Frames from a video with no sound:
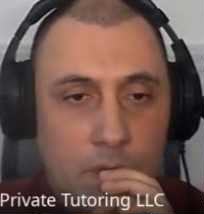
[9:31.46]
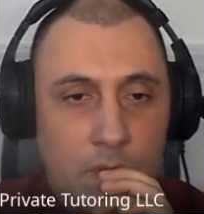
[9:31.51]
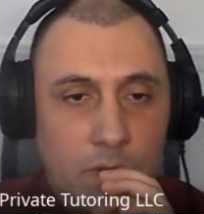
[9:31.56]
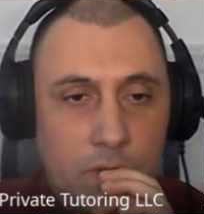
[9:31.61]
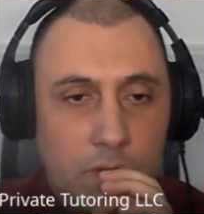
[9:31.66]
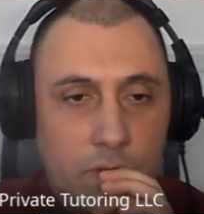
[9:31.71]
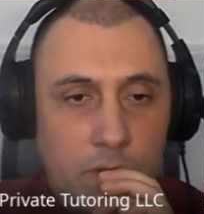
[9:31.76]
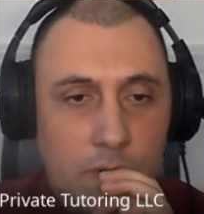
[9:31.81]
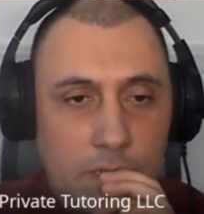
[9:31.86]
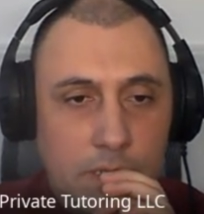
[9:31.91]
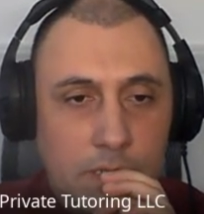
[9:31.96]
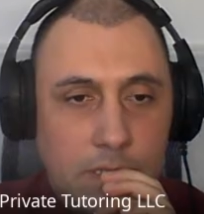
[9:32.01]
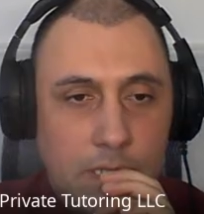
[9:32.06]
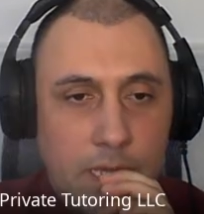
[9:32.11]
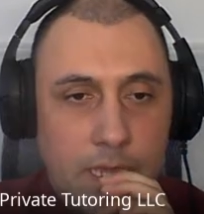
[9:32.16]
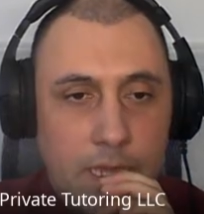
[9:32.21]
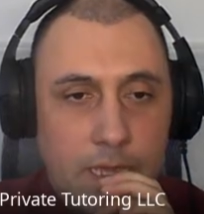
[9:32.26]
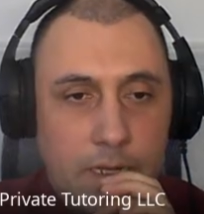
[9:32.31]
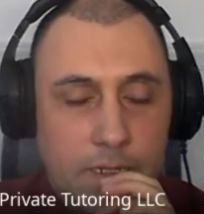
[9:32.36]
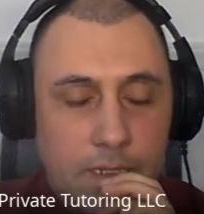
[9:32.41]
You notice
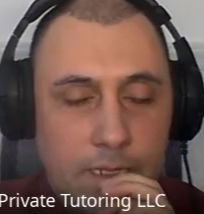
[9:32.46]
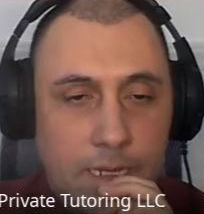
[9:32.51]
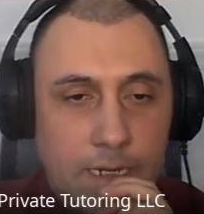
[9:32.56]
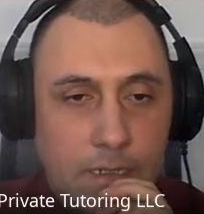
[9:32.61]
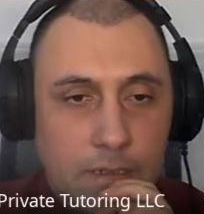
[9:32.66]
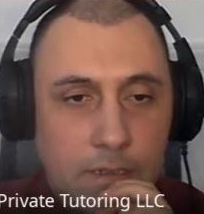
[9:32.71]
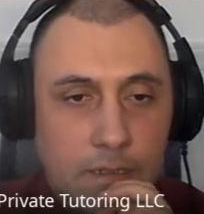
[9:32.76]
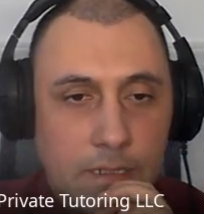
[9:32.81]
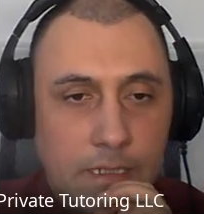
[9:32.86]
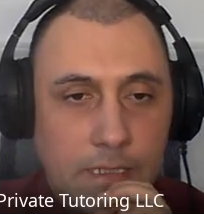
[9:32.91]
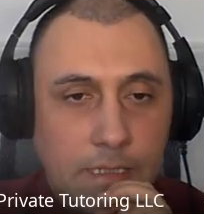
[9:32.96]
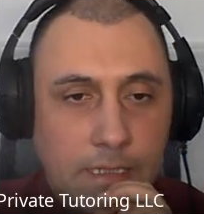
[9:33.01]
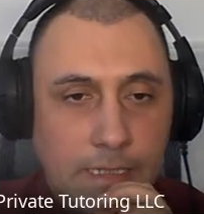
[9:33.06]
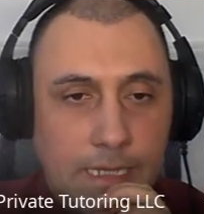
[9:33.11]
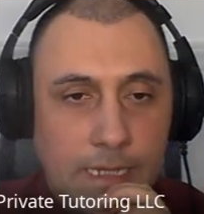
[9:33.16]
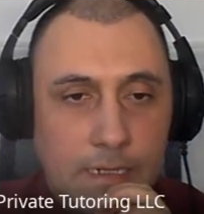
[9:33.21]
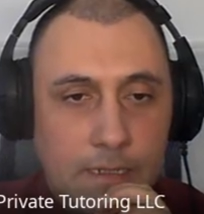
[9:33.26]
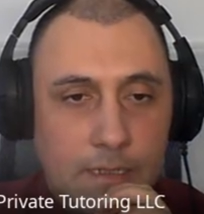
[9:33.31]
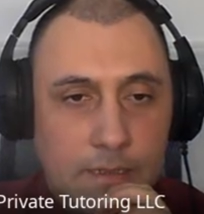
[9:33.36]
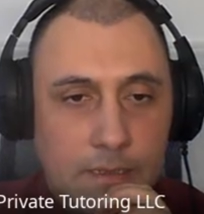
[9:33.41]
here that this
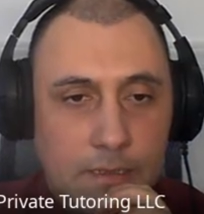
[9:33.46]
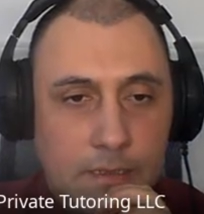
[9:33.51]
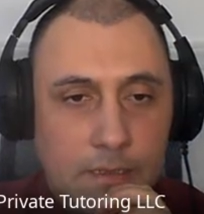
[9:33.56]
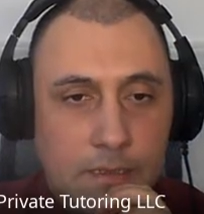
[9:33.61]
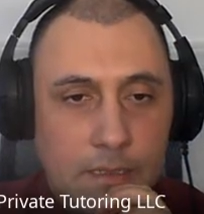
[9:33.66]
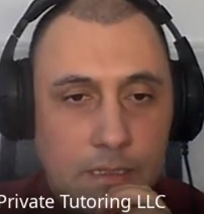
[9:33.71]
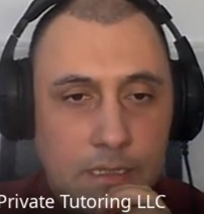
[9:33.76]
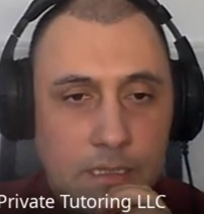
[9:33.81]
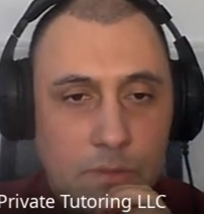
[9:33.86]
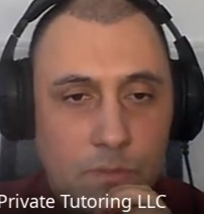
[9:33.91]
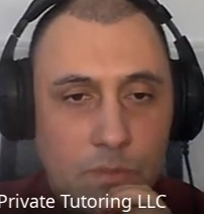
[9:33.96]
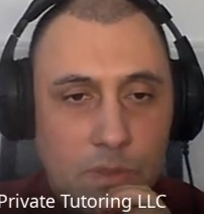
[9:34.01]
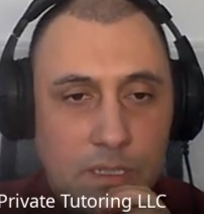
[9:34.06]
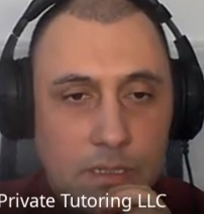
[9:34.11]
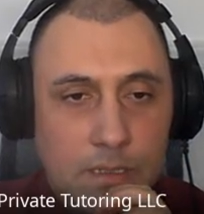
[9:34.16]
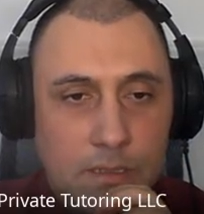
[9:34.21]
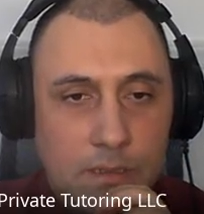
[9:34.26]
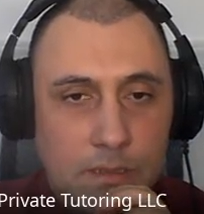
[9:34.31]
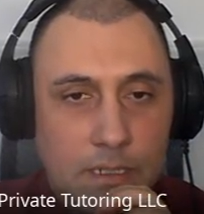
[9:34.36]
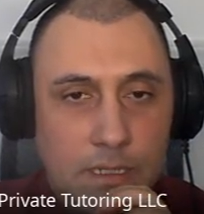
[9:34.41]
sentence is
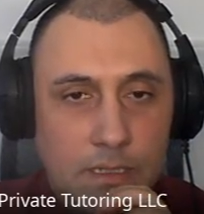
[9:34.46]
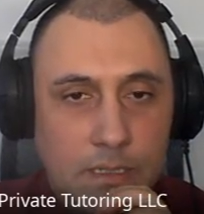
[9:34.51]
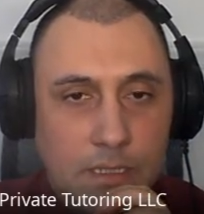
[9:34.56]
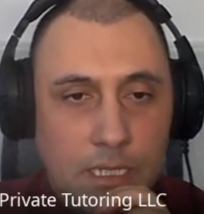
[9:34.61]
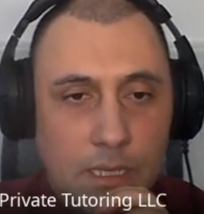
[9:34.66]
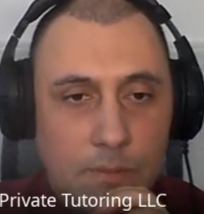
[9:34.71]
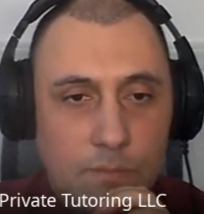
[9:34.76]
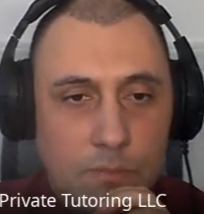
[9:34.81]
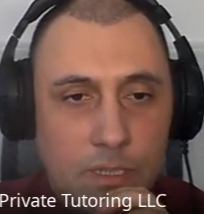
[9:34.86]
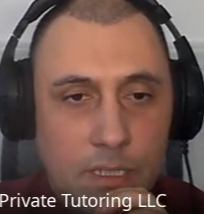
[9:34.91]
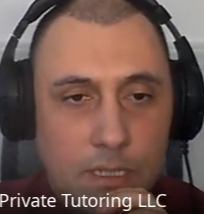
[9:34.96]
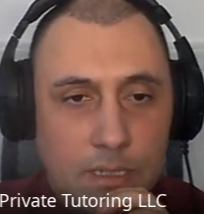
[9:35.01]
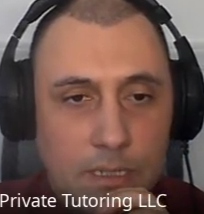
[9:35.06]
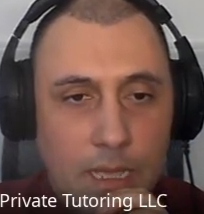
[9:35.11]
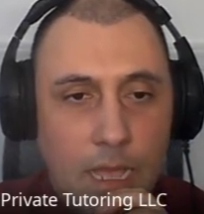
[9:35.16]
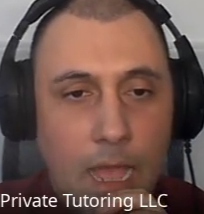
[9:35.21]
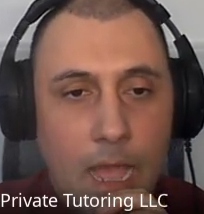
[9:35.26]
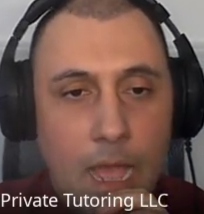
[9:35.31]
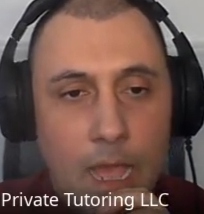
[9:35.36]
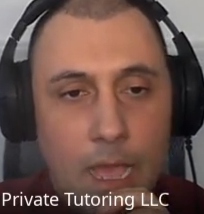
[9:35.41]
missing the subject
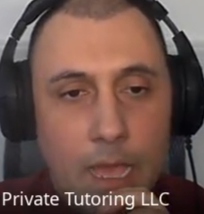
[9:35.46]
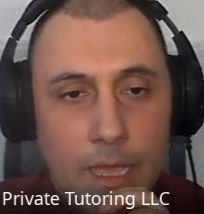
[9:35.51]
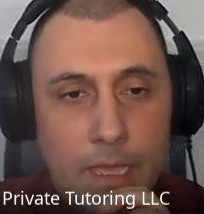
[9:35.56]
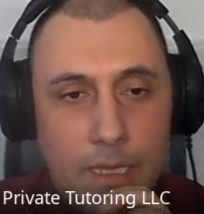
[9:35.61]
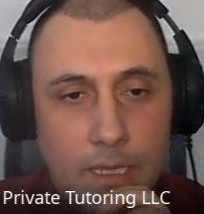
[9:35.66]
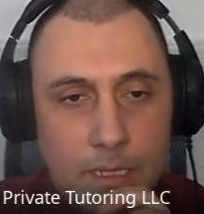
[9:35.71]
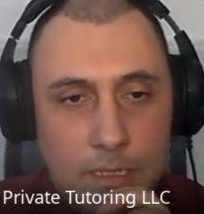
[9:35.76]
I.